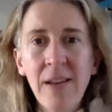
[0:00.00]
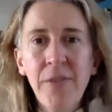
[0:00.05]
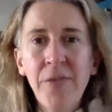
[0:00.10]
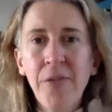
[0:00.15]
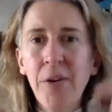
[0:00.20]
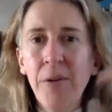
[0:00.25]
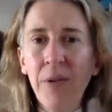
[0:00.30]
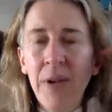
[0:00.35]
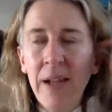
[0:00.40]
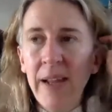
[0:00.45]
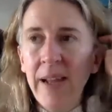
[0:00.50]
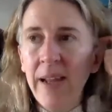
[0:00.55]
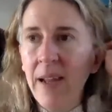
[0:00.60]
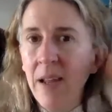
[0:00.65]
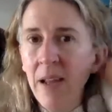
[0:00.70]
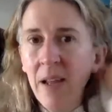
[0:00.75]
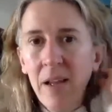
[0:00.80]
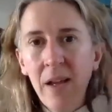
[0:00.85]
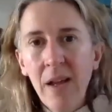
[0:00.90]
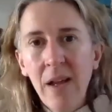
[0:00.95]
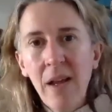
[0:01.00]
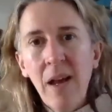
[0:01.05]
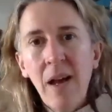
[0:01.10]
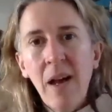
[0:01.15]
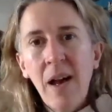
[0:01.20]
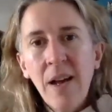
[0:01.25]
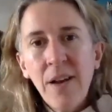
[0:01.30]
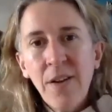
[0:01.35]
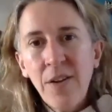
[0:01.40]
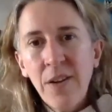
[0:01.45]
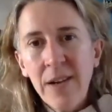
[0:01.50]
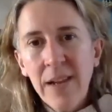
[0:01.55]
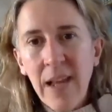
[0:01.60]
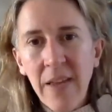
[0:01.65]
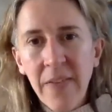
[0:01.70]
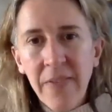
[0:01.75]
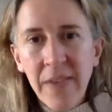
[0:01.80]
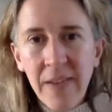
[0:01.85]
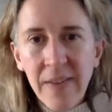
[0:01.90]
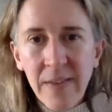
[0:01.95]
if only I could
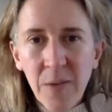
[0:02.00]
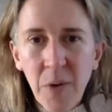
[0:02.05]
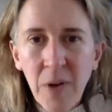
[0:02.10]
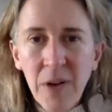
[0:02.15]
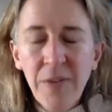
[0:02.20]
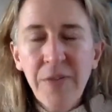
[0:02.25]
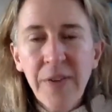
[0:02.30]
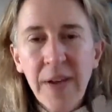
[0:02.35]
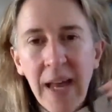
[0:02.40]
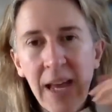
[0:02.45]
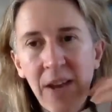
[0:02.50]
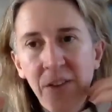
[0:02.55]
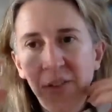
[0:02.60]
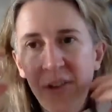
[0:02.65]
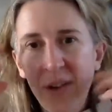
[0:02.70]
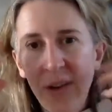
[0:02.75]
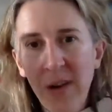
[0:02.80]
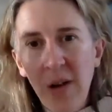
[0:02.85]
get this qualification.